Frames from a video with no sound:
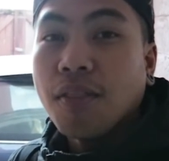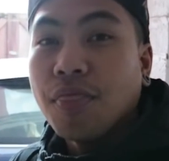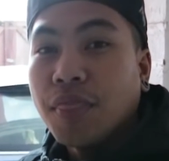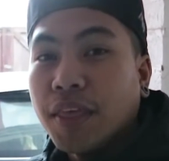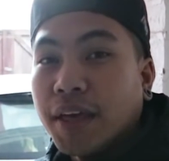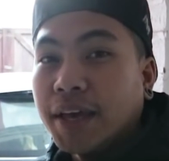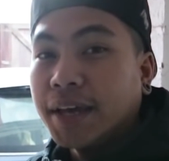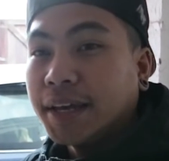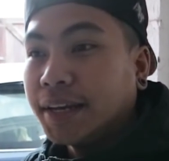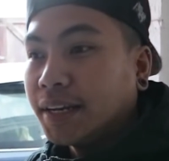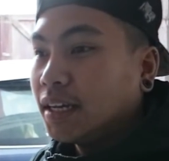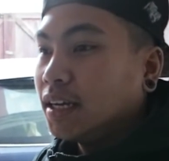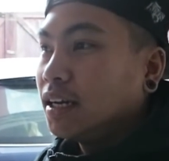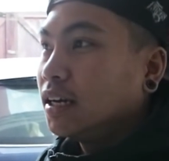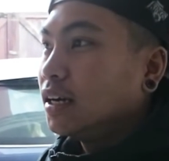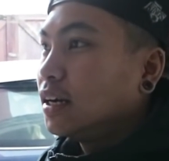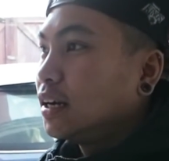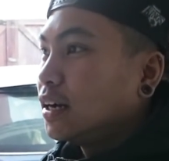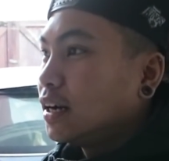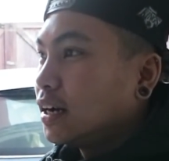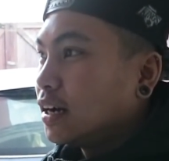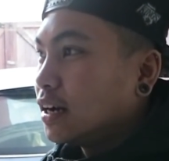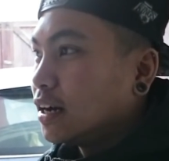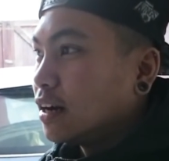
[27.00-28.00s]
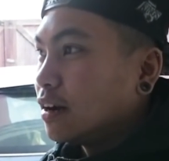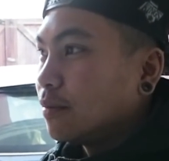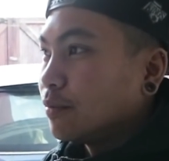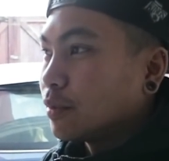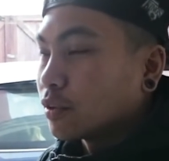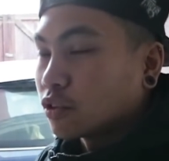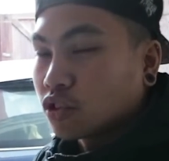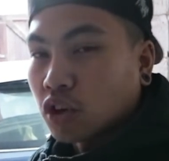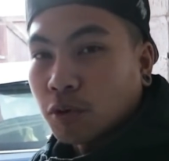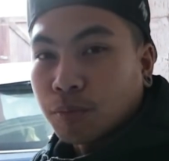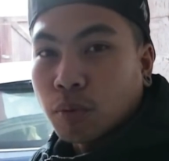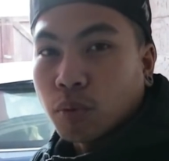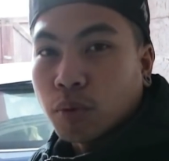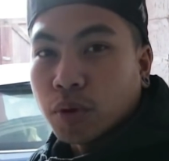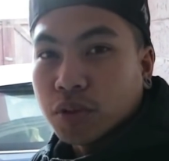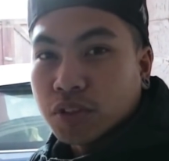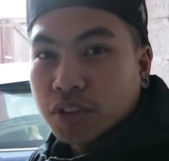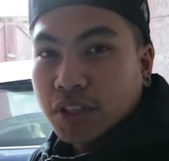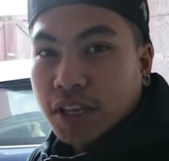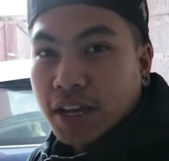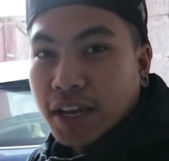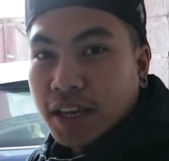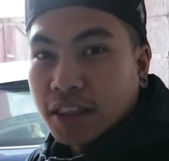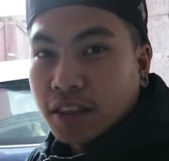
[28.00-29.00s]
and then um, the trouble
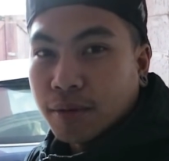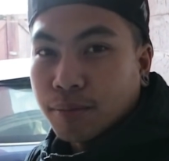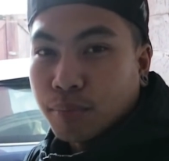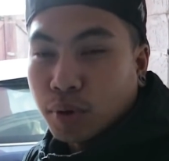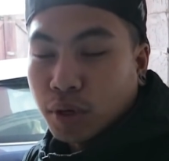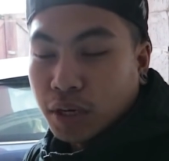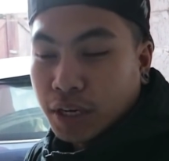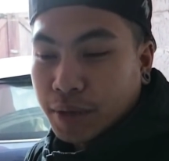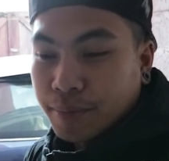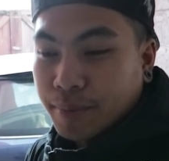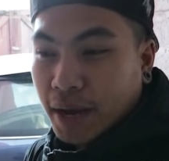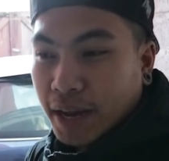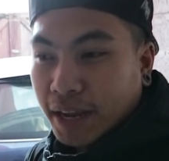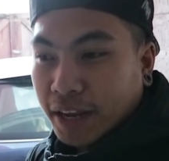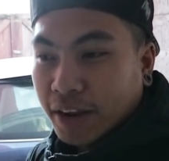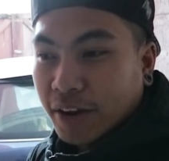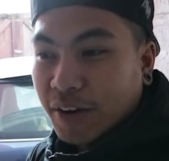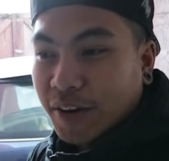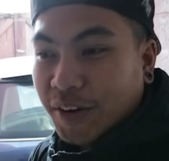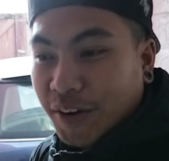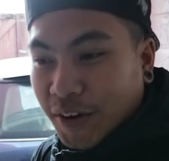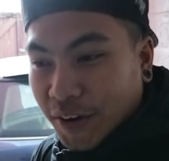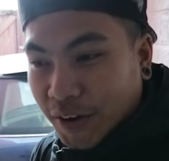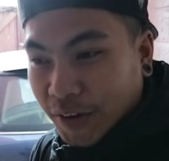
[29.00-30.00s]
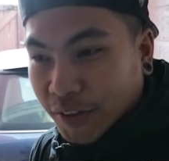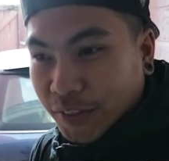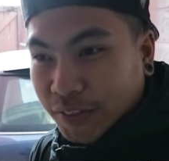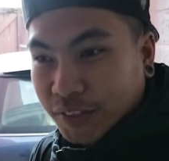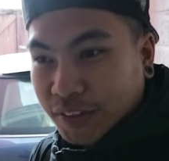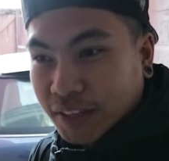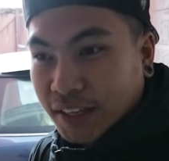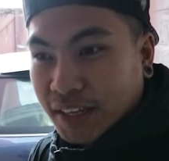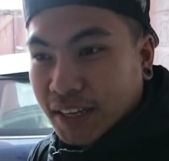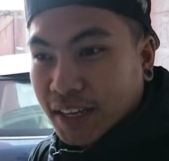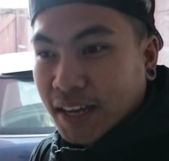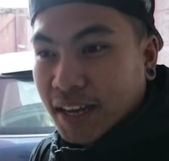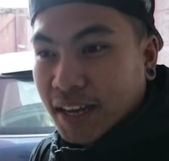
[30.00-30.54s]
was getting the pulley back on